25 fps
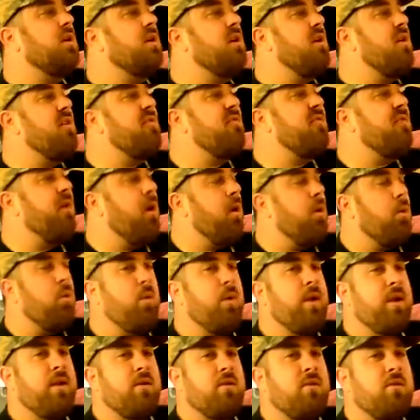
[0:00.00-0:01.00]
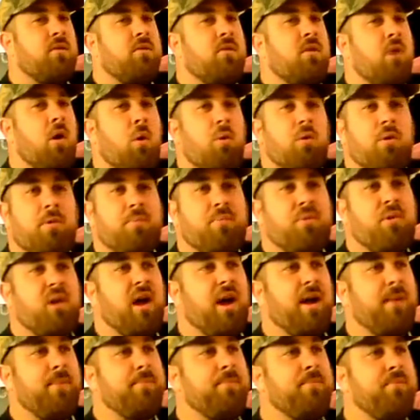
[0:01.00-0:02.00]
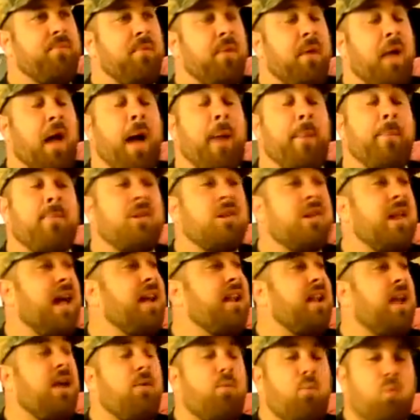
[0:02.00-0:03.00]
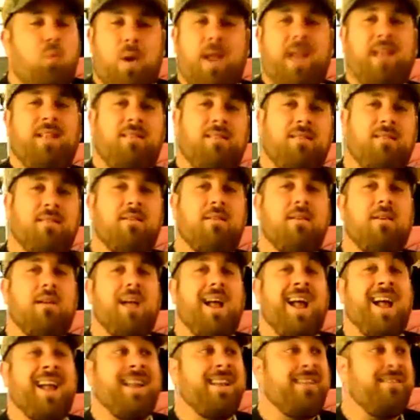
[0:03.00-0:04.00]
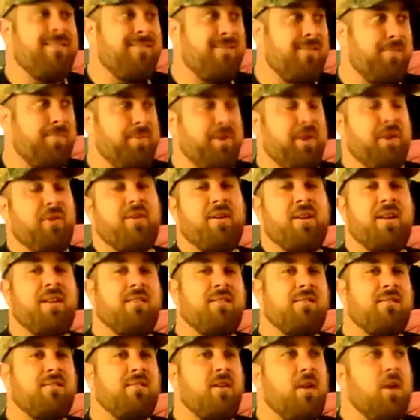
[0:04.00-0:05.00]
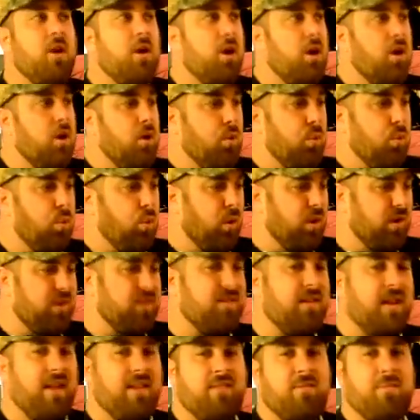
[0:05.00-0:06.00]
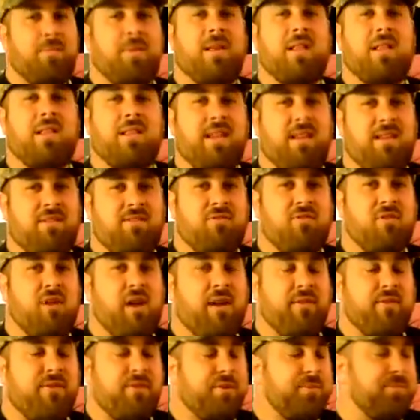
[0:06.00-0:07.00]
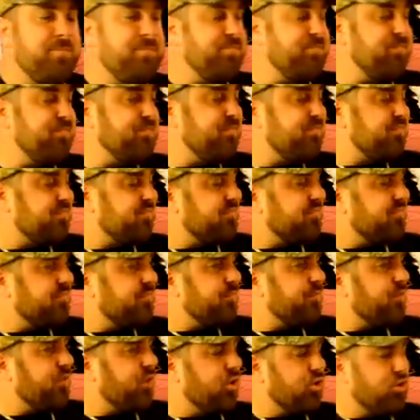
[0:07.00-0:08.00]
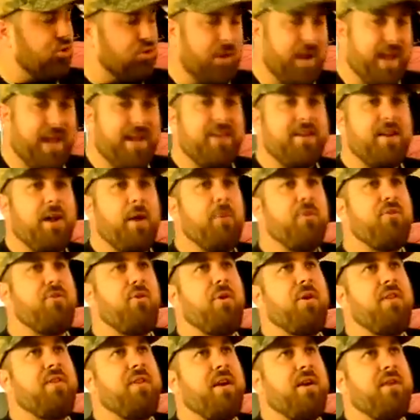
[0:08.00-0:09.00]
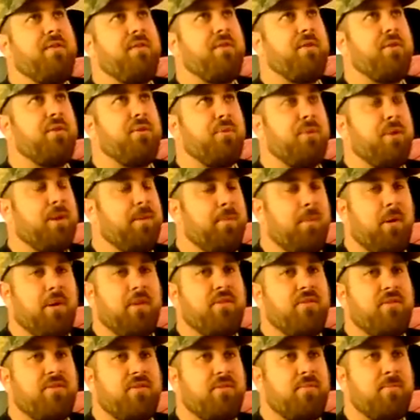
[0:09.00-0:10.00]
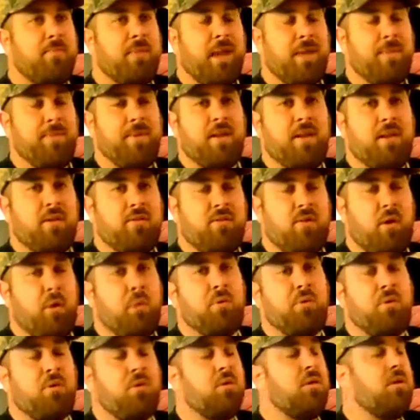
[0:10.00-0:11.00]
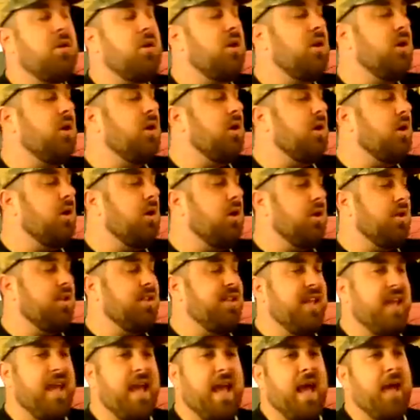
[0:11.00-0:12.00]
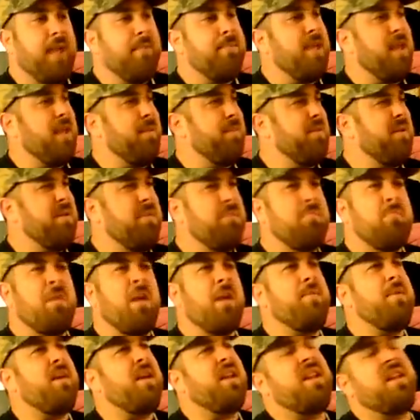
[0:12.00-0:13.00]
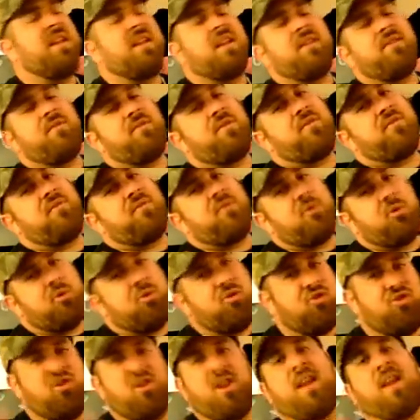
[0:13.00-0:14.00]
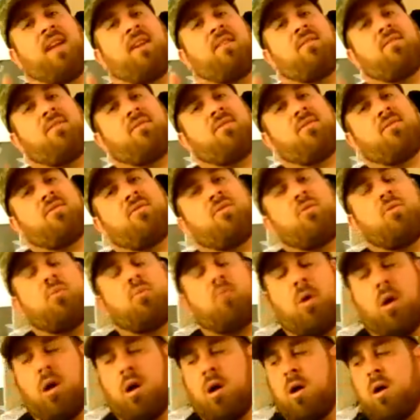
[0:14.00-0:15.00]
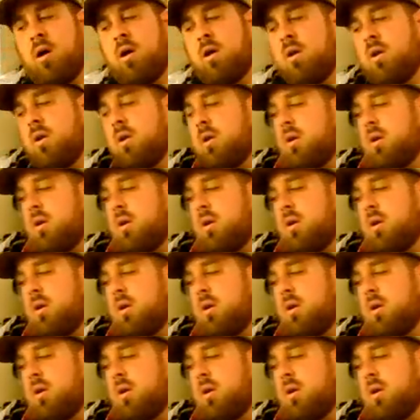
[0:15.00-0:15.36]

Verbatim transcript: It felt weird going to Prime. I'm glad I went and experienced what it's like to be a lease driver. Granted, I was only there for 3 months, maybe, total. Yeah, maybe I didn't give it a full chance to